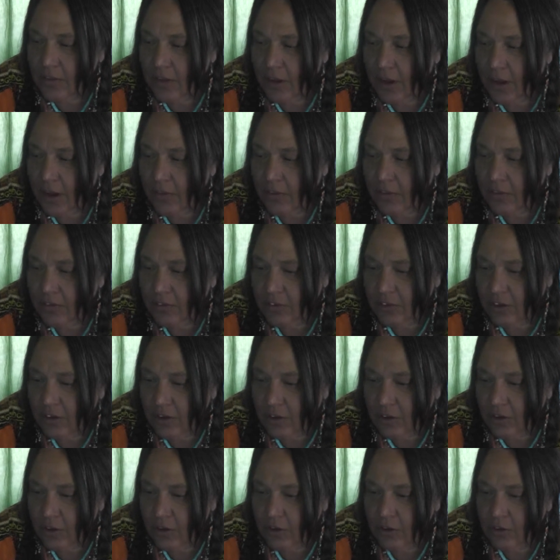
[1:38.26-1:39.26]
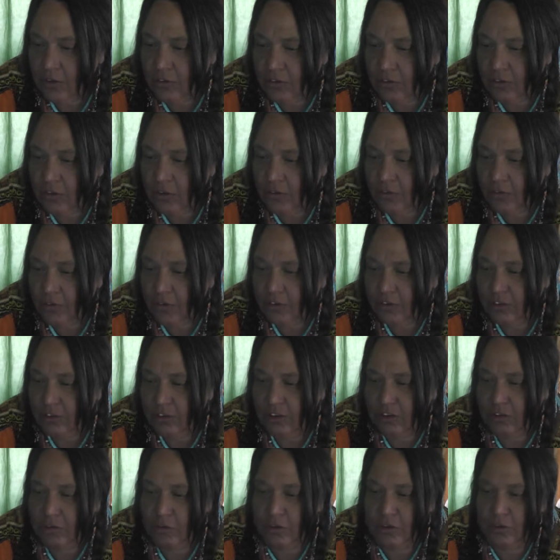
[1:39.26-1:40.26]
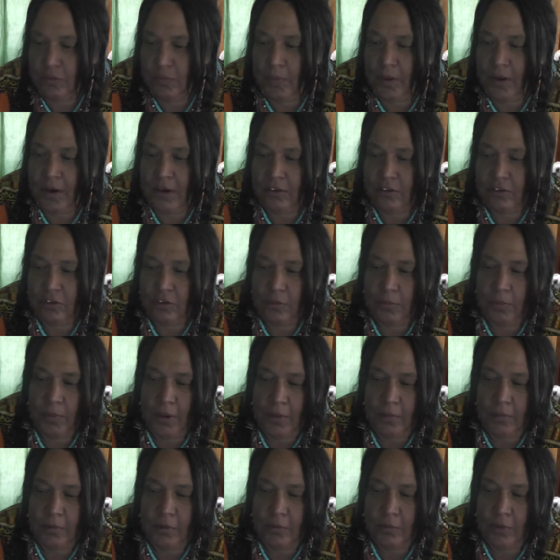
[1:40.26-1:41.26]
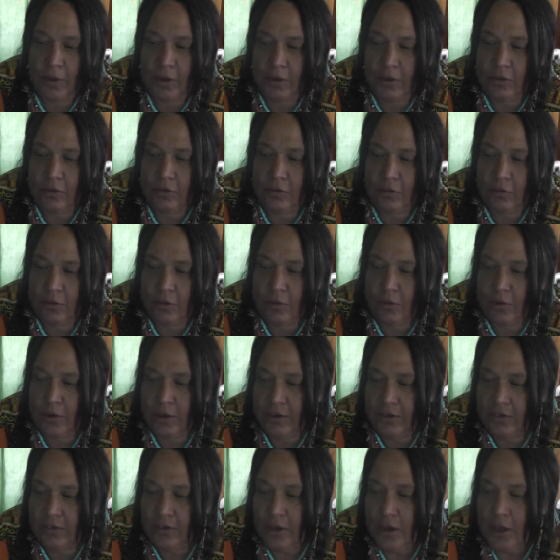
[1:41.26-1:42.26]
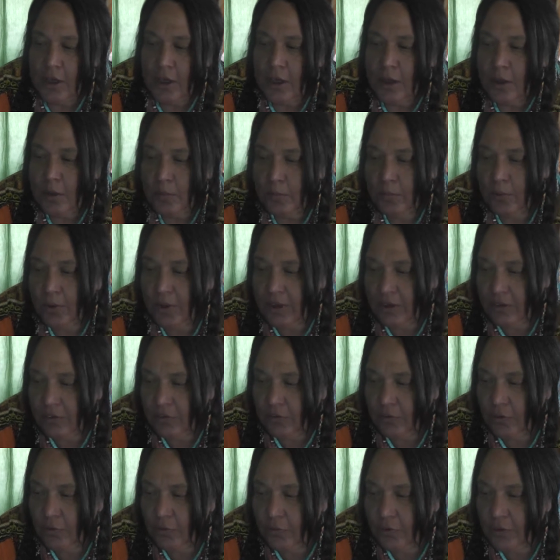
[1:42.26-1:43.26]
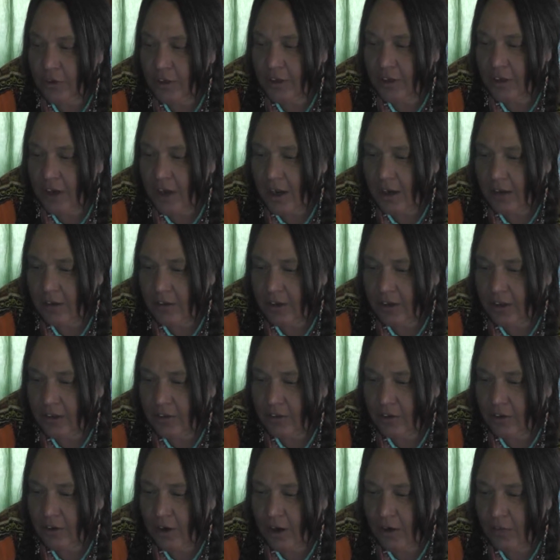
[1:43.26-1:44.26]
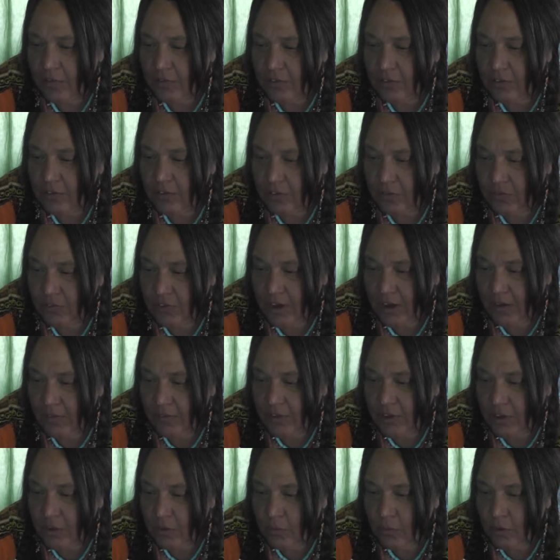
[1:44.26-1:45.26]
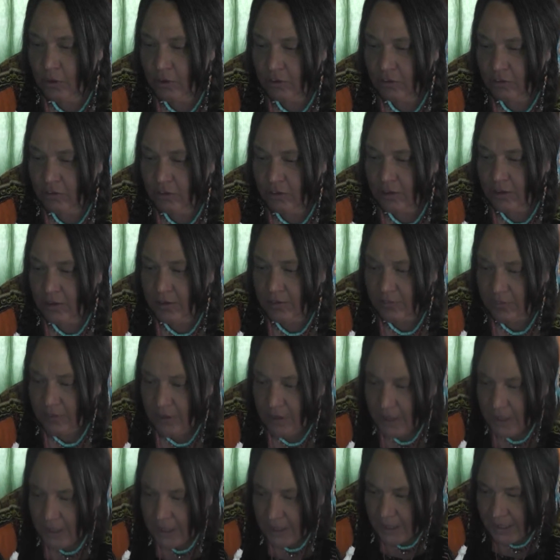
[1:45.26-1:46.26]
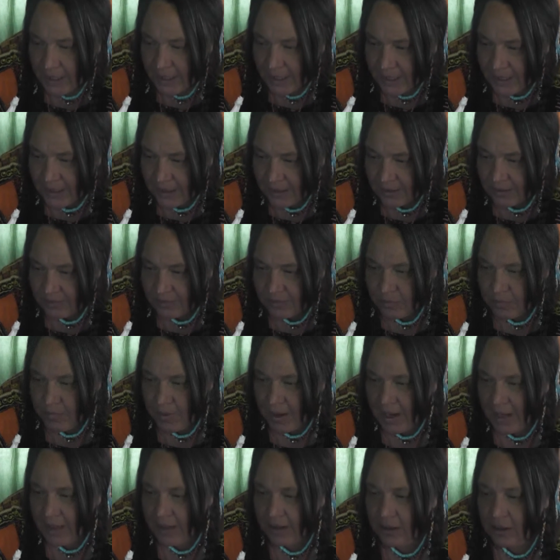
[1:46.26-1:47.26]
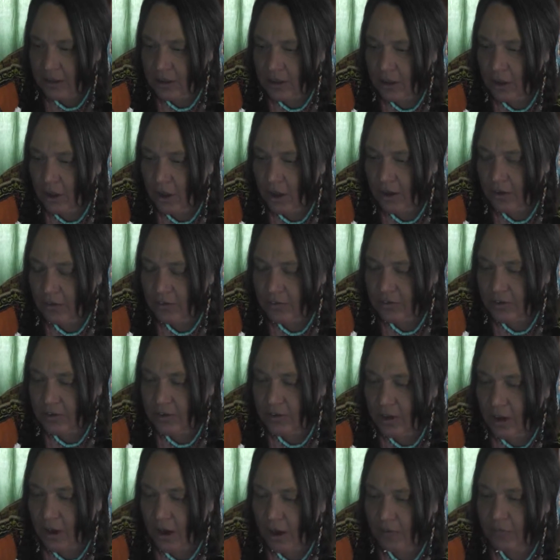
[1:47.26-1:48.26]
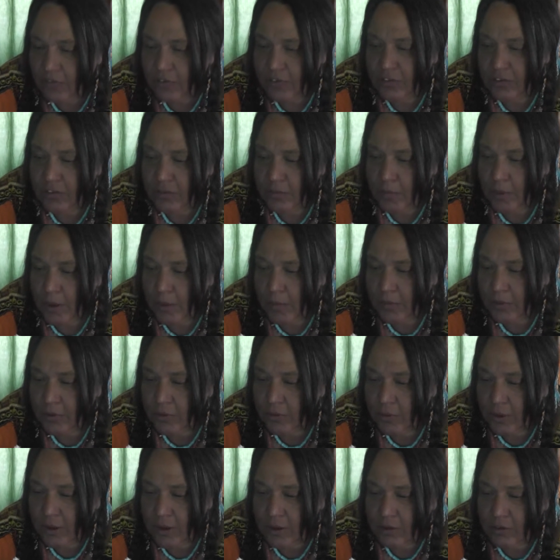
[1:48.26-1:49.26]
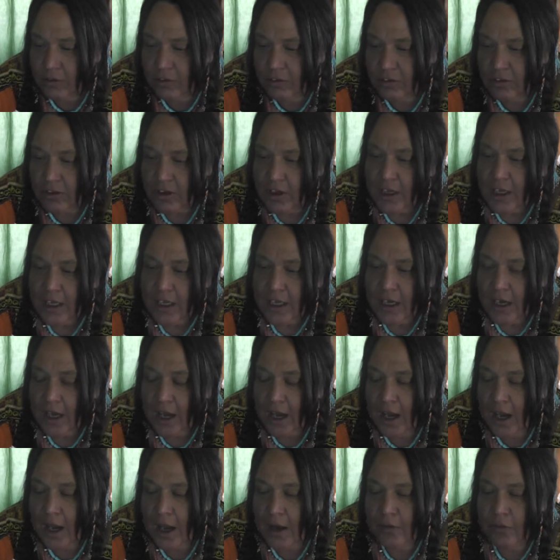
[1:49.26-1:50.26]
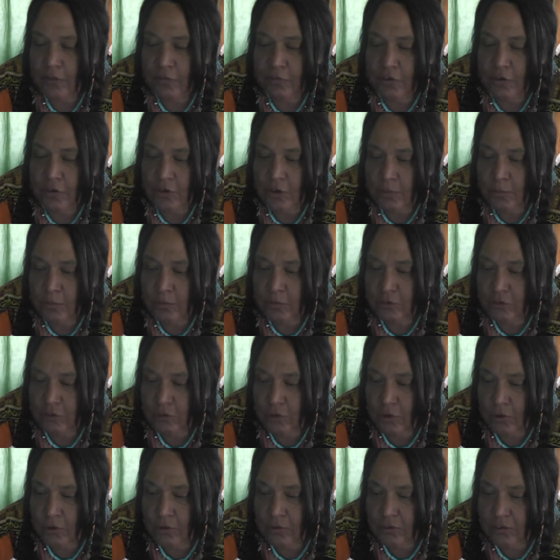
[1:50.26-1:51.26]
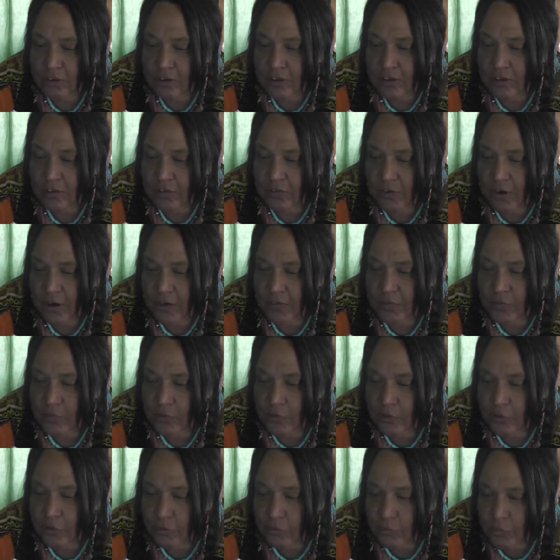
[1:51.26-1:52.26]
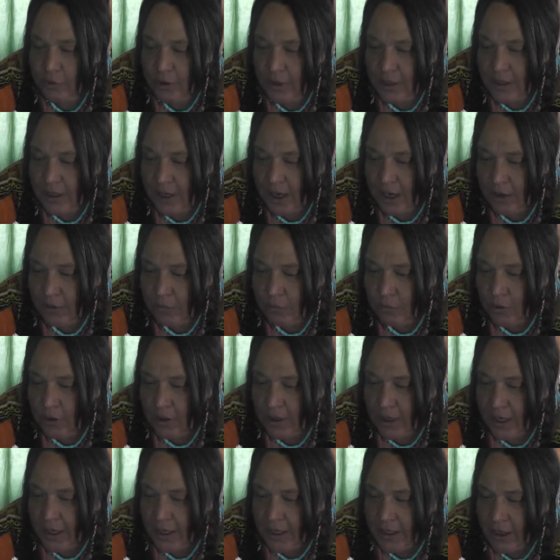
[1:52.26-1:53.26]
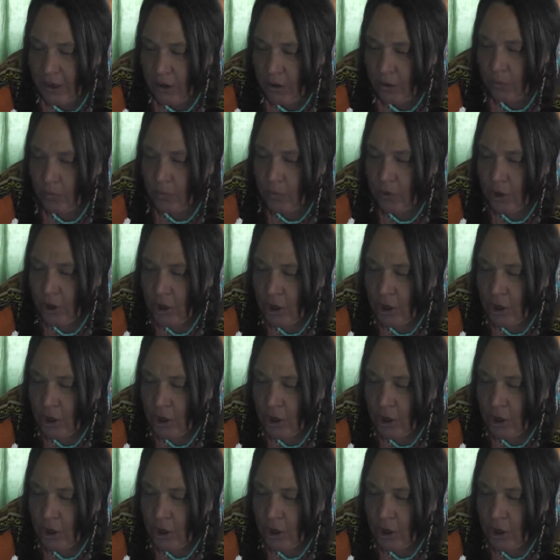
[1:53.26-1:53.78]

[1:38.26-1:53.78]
Uh, this concludes the university's response to your public records request. Please feel free to contact our office if you have any questions. And it's Madeline Lawson, Office of Public Records. Uh, the phone number is 206-543-9180.